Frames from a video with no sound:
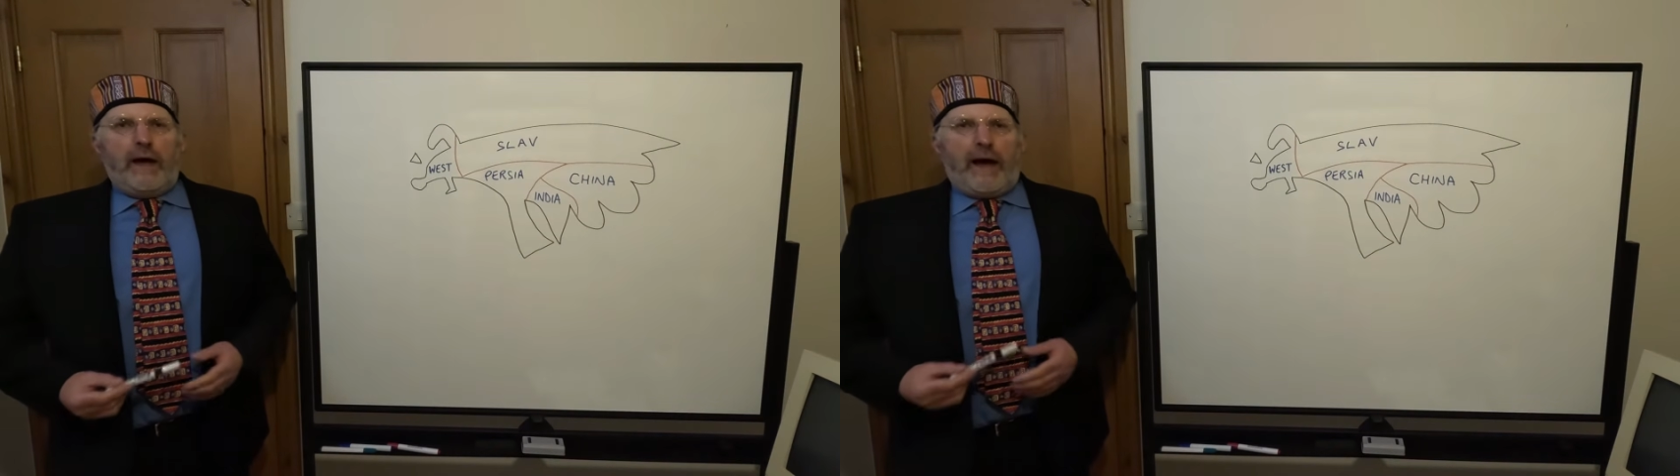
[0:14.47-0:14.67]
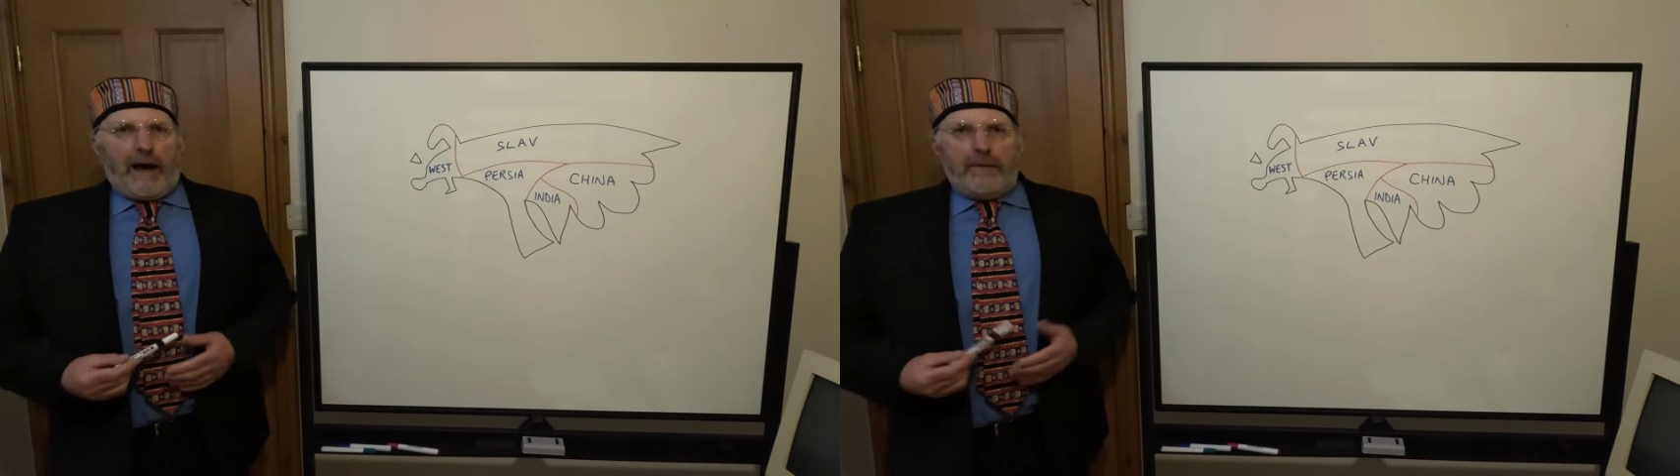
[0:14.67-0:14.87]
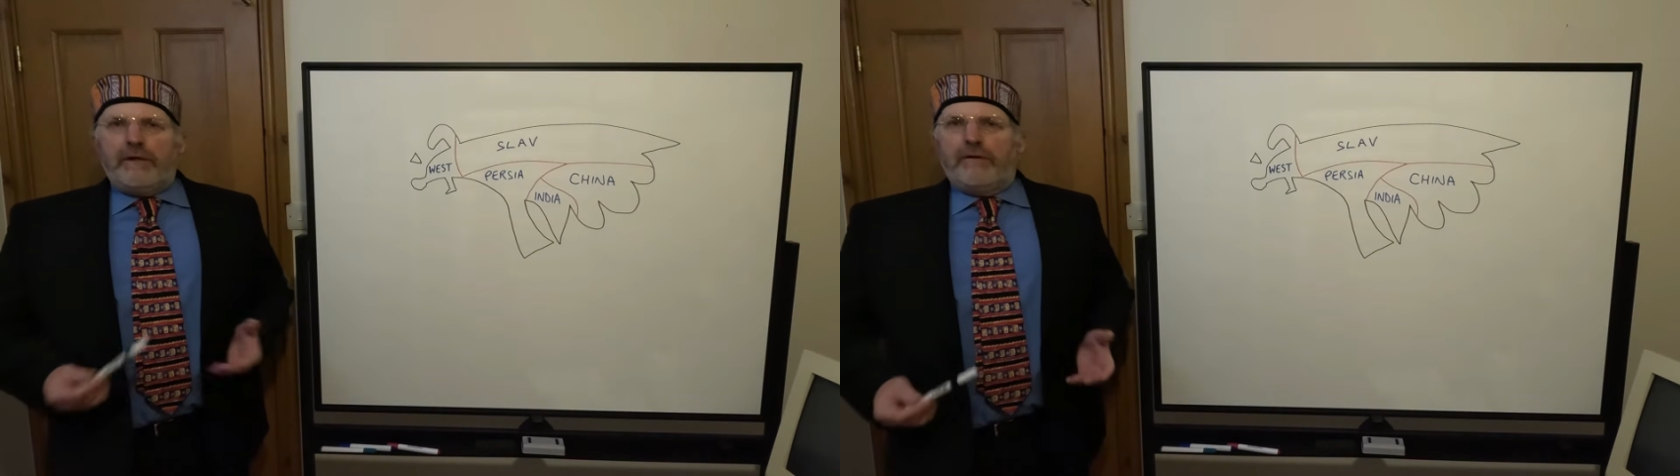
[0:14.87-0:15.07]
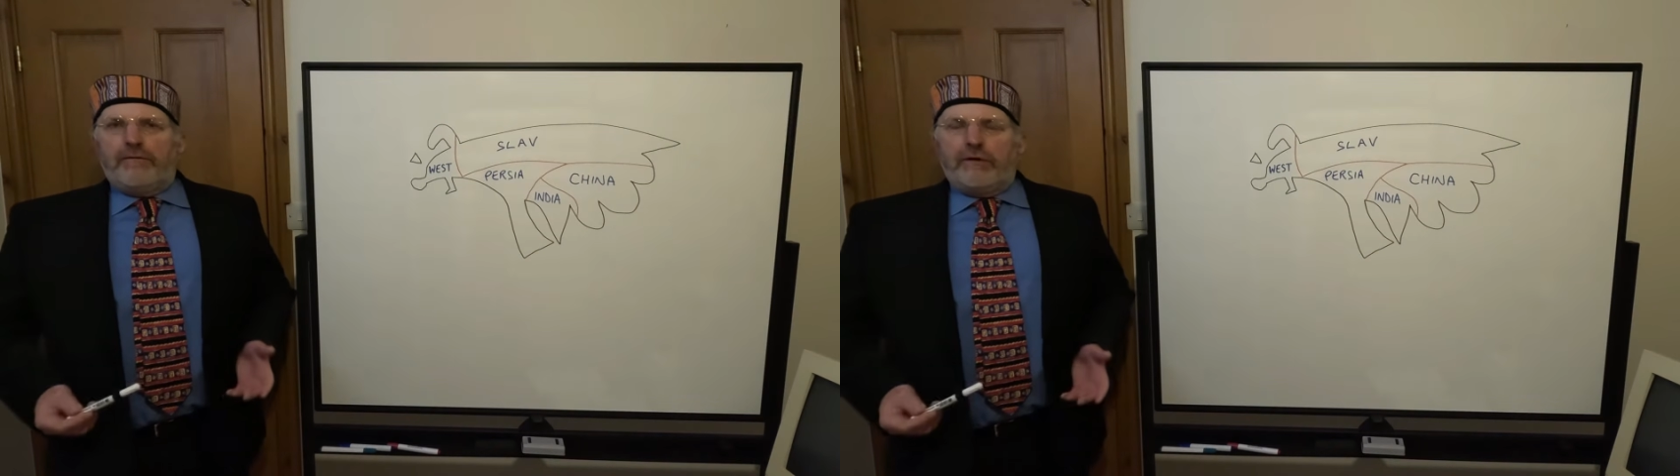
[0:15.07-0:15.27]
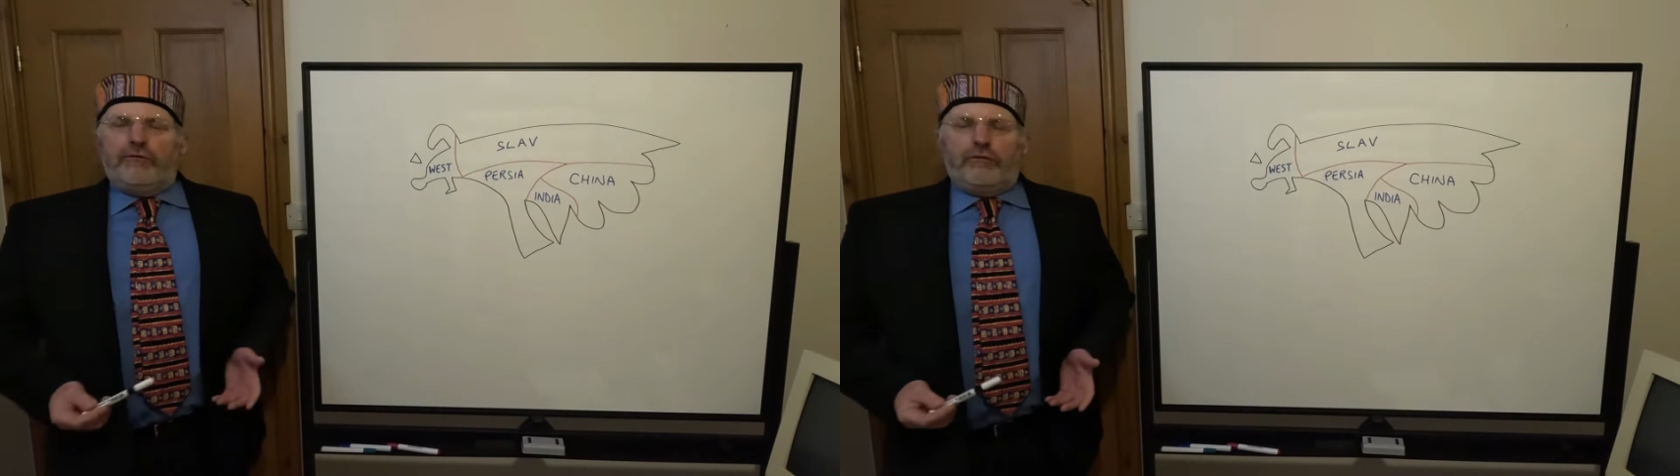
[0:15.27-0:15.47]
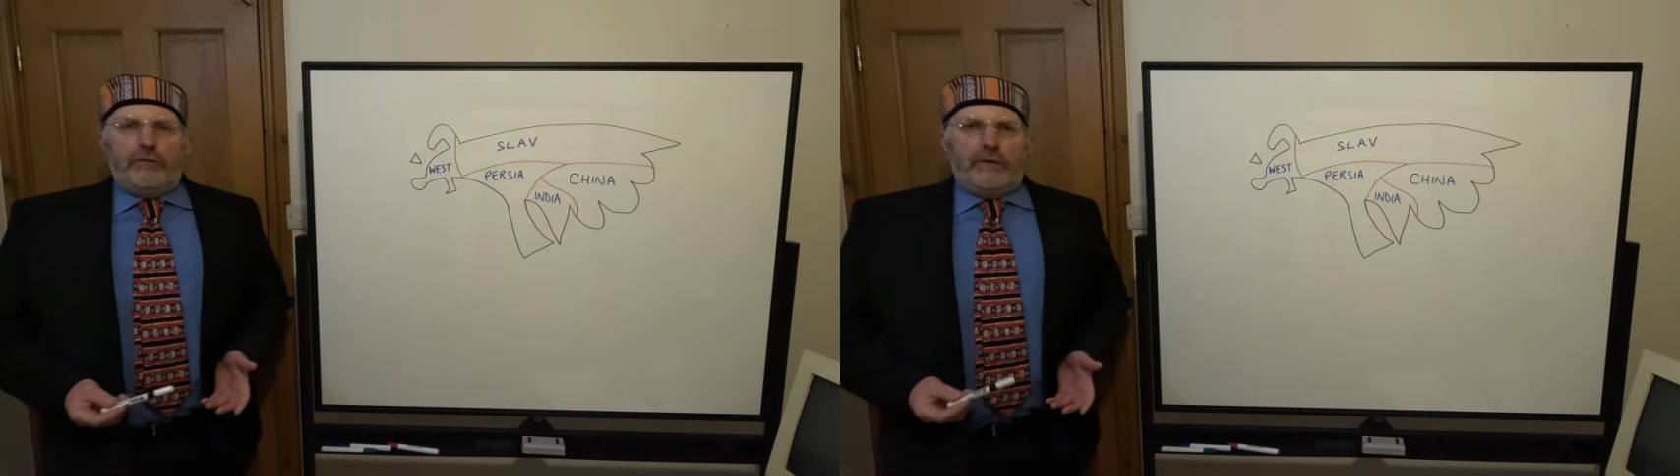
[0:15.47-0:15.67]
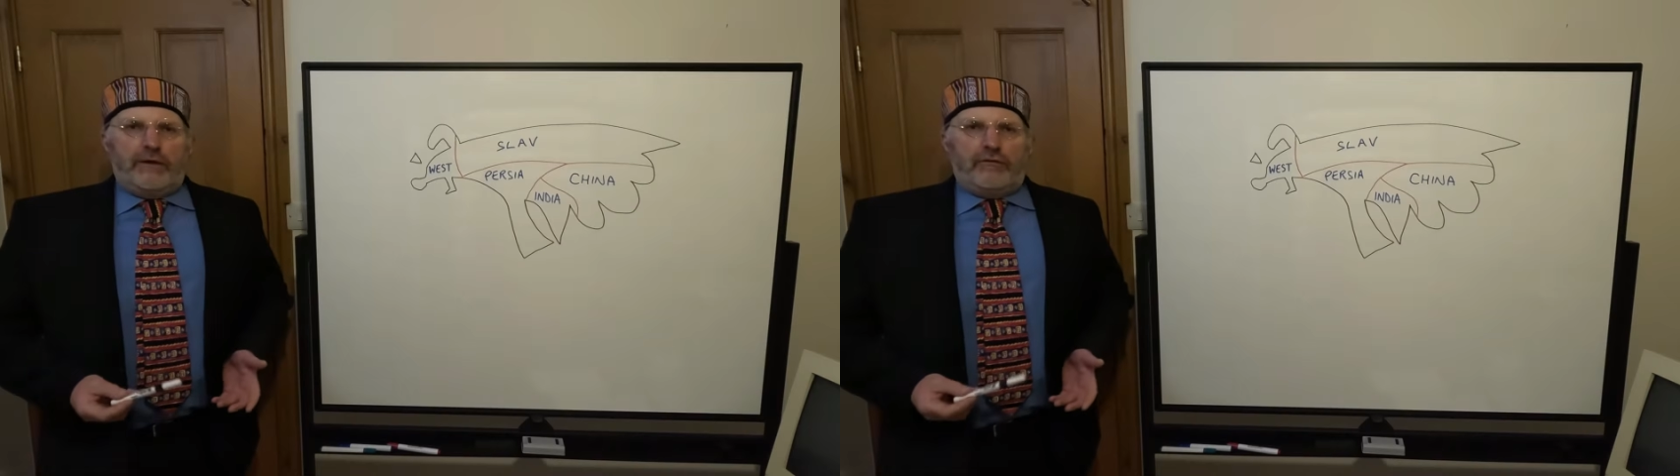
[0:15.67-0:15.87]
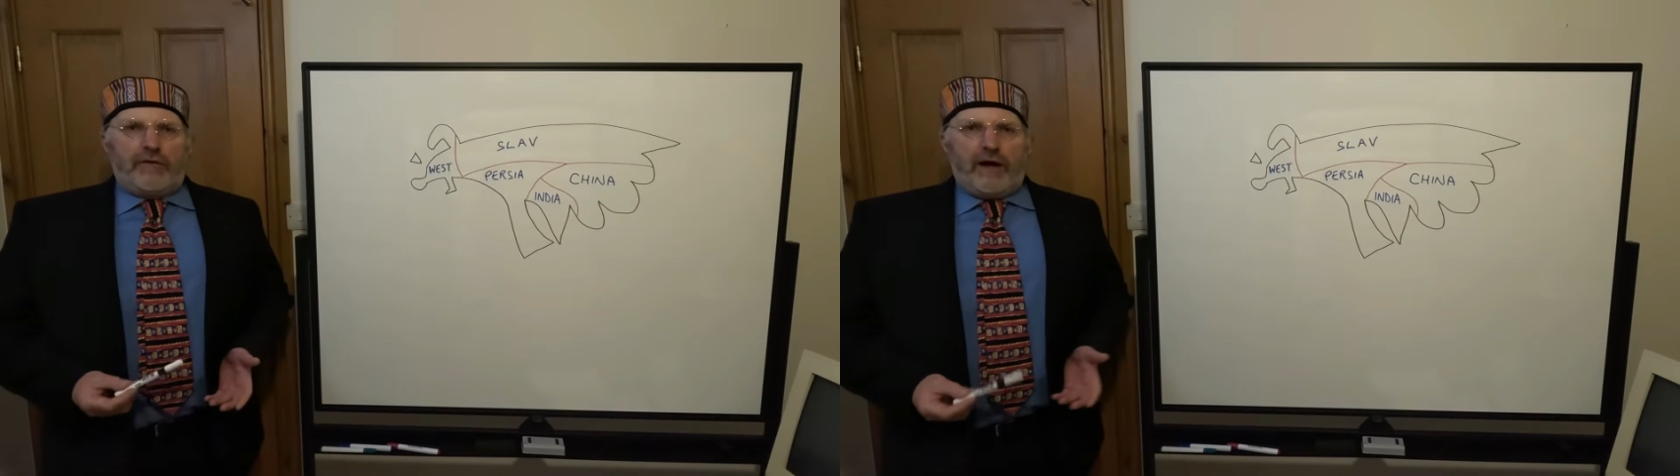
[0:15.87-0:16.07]
how many of these
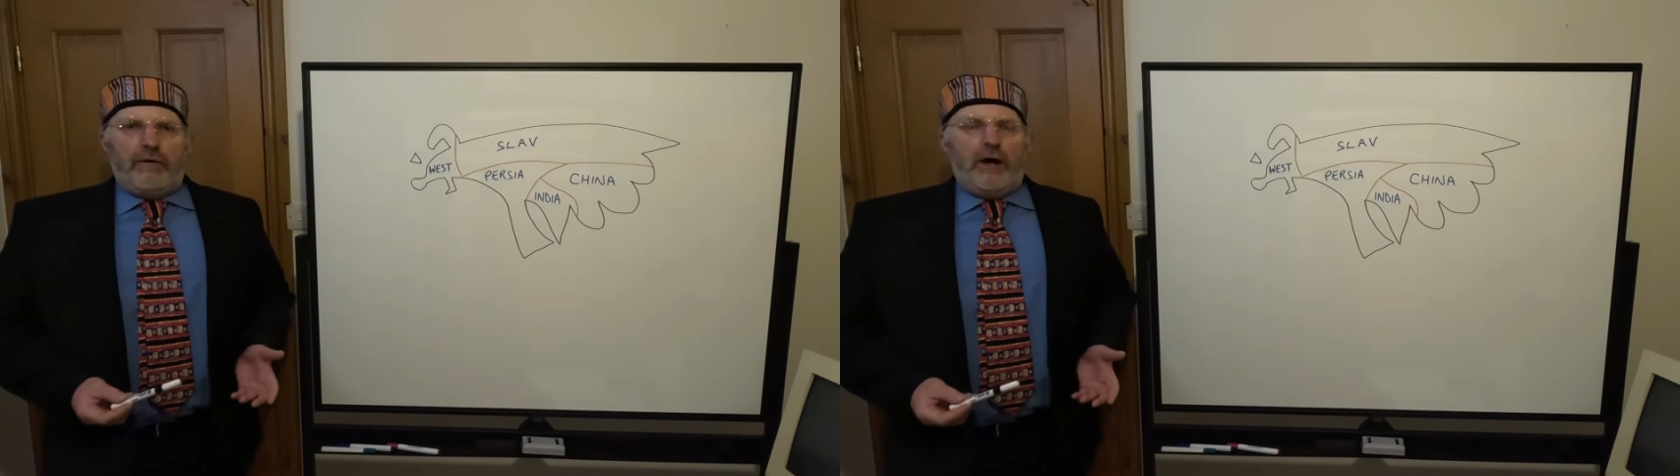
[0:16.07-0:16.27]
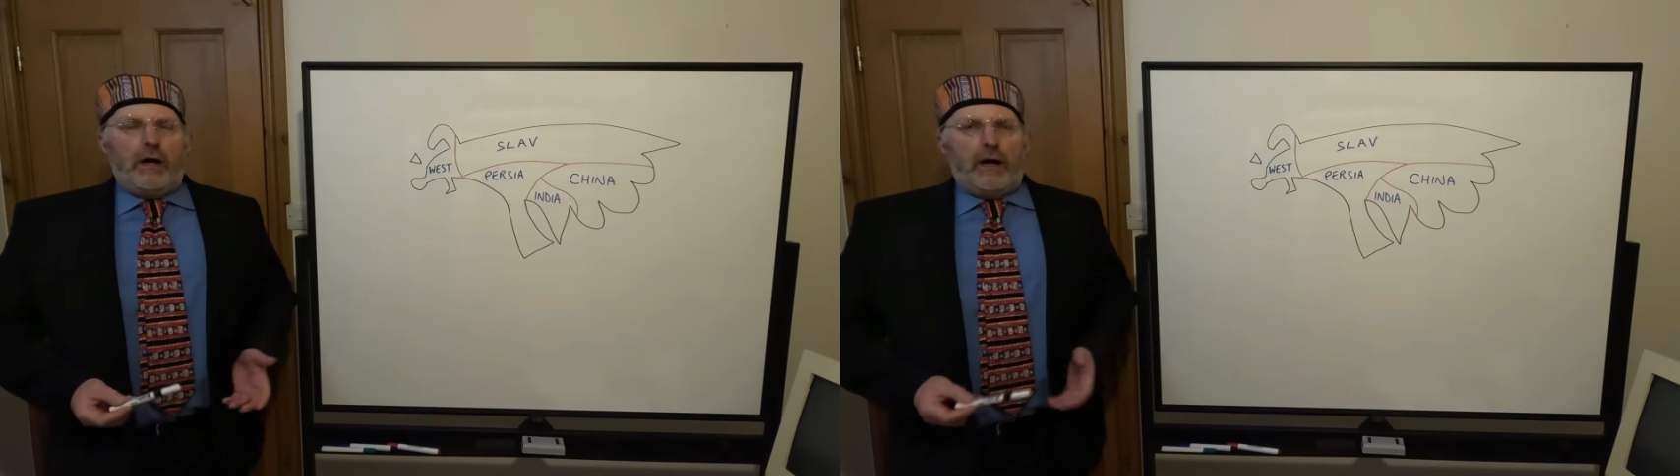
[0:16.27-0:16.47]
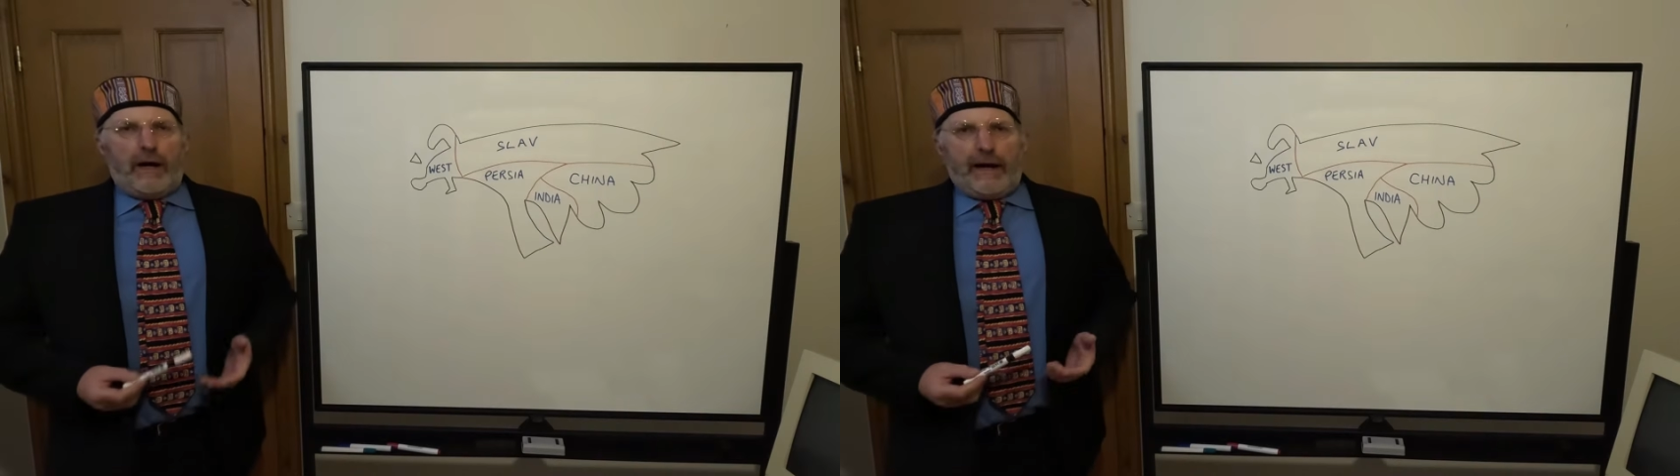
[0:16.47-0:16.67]
units there are